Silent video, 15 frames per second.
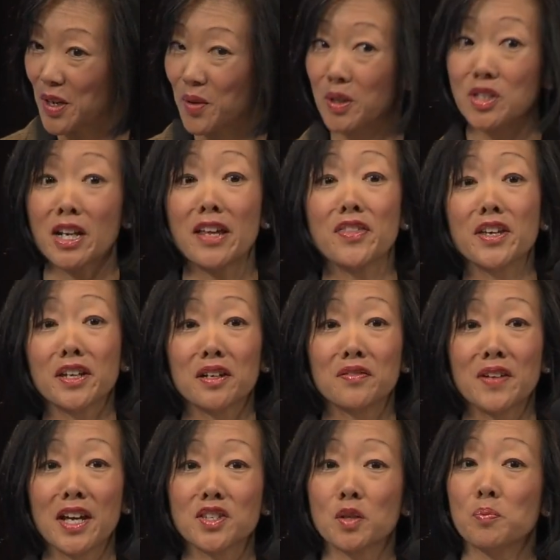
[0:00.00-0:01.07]
which I think
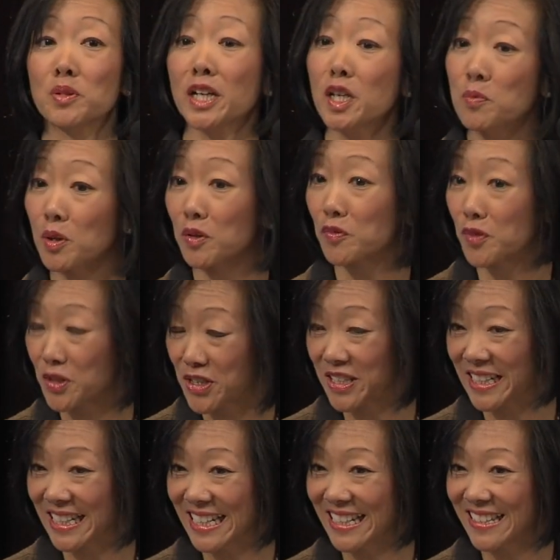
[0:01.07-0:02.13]
of as a playbook for
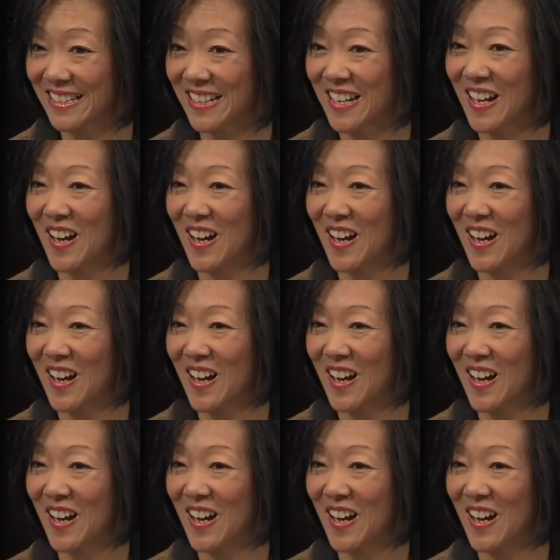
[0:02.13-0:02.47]
cities